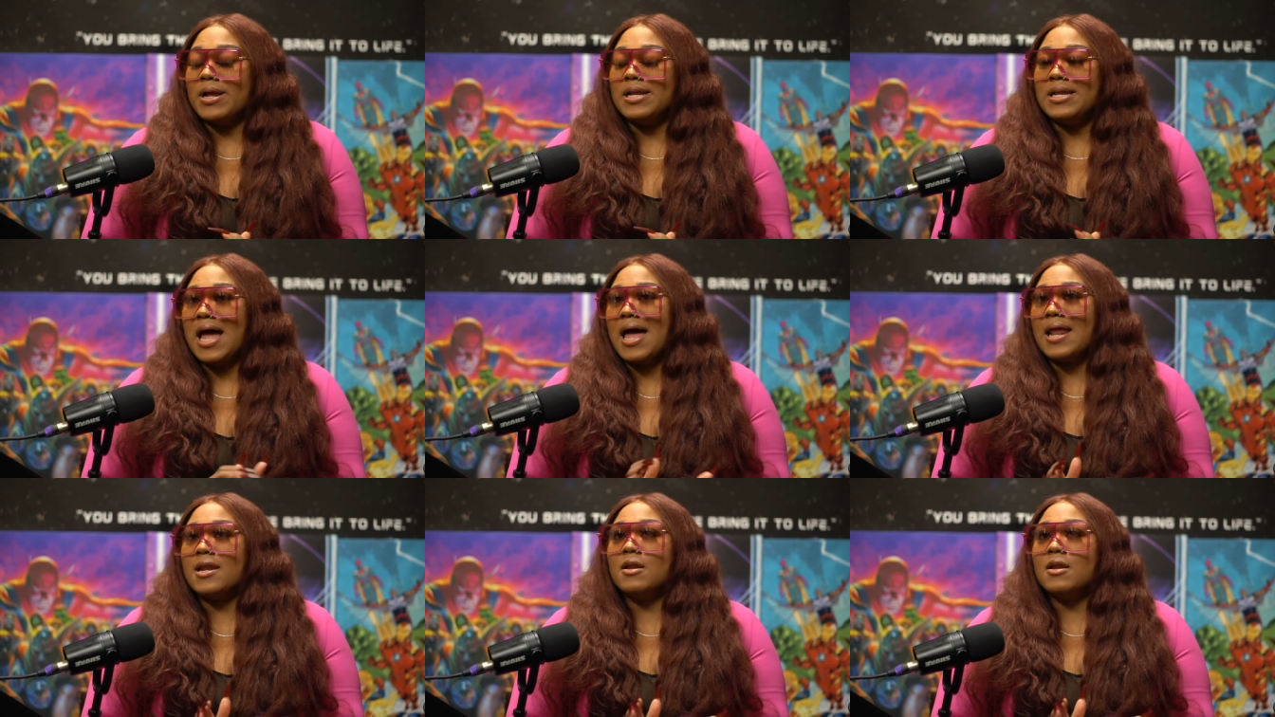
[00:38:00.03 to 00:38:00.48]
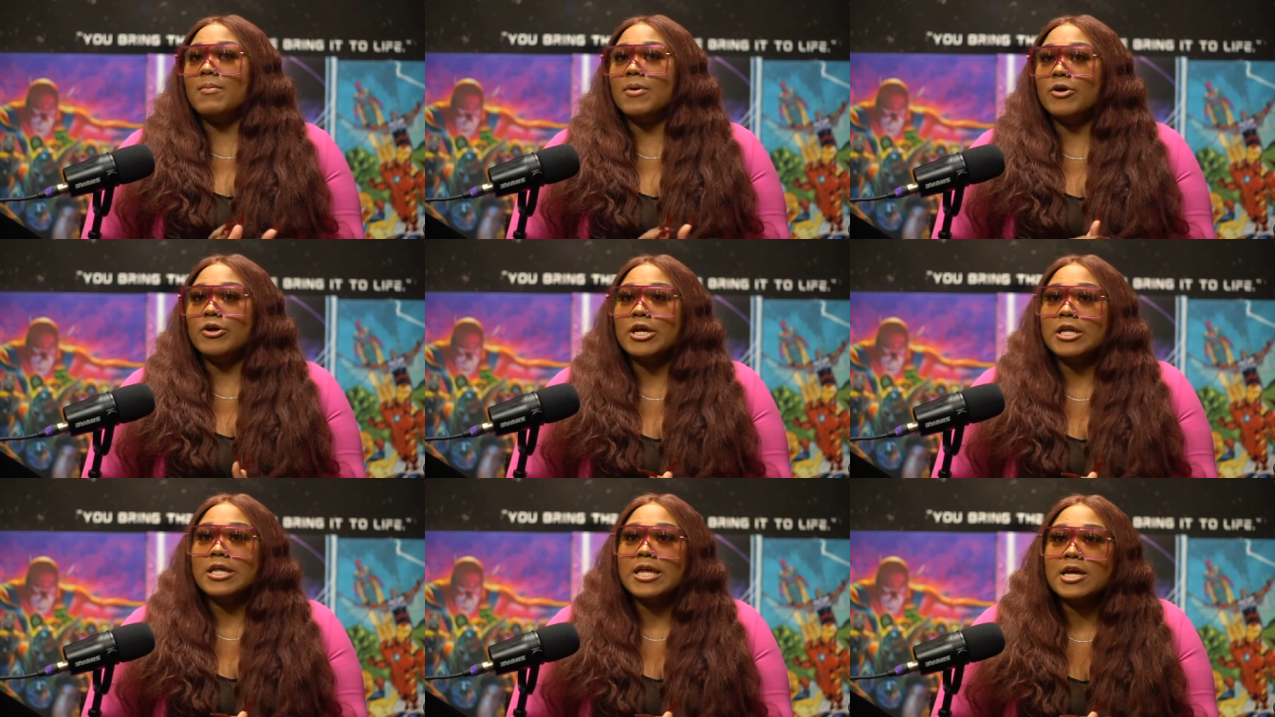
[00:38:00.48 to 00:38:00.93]
not in a
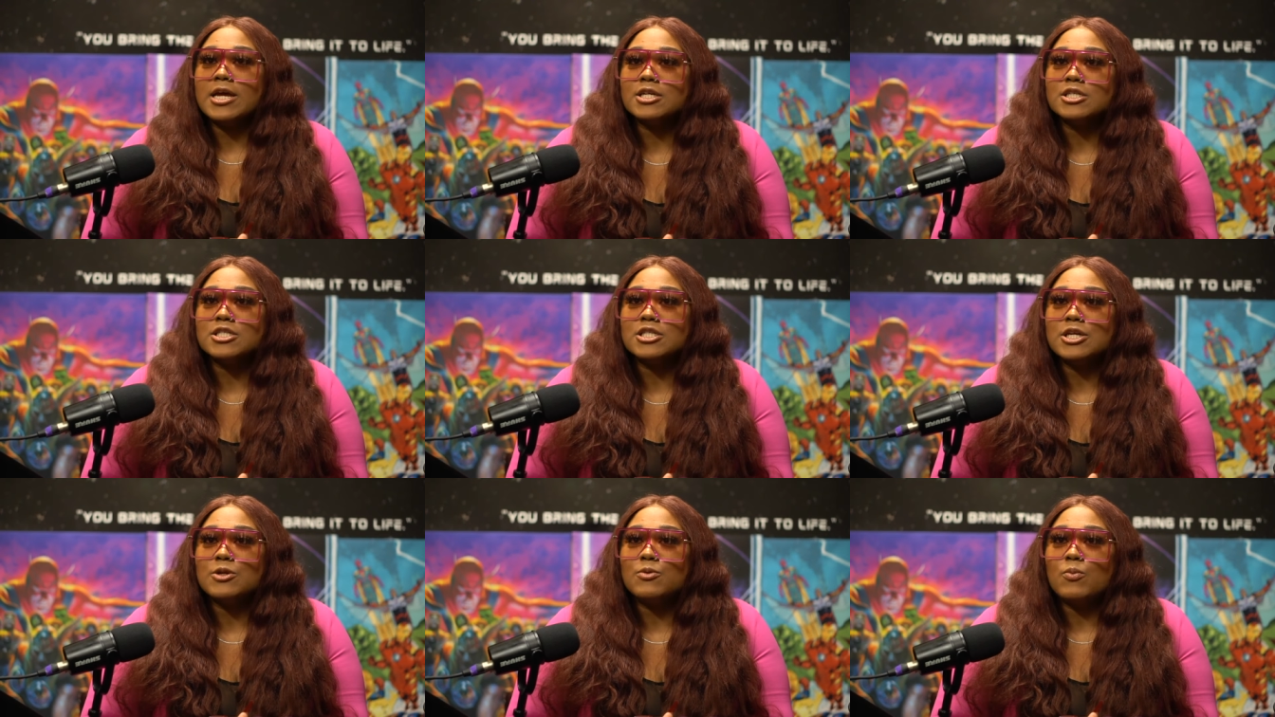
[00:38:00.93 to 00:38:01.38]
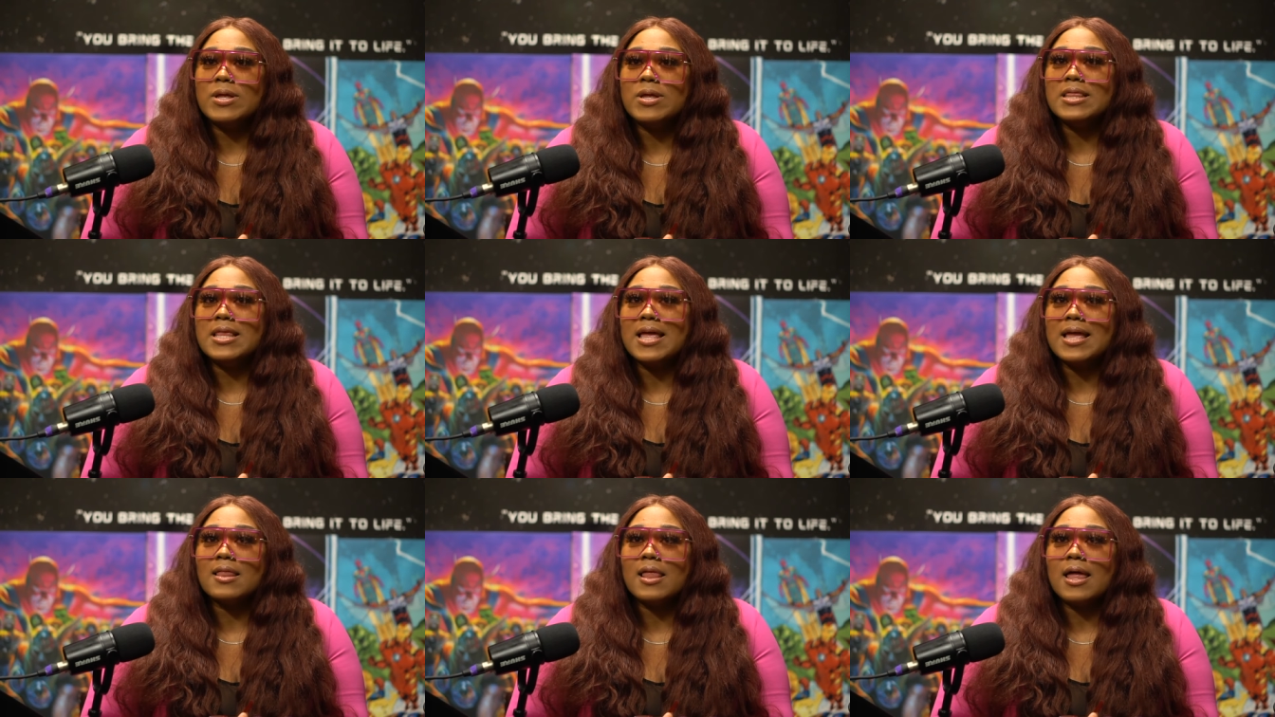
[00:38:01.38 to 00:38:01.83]
million years did we
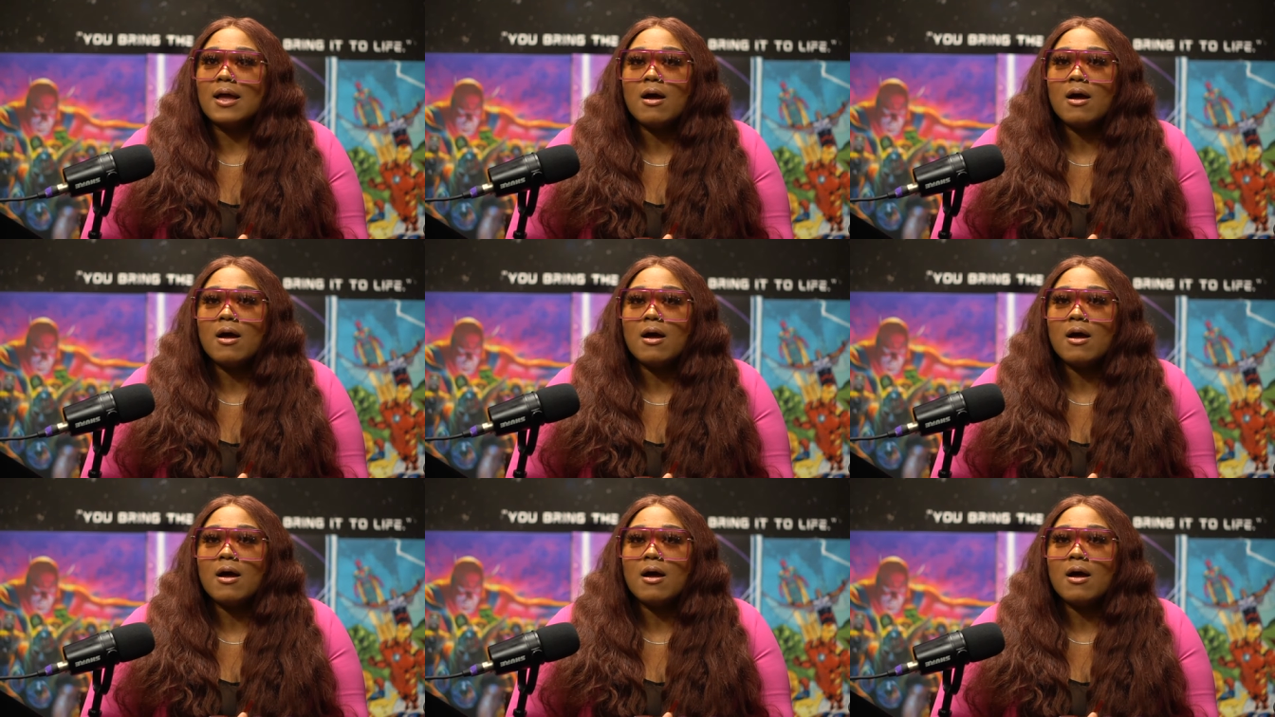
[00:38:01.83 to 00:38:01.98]
think, like,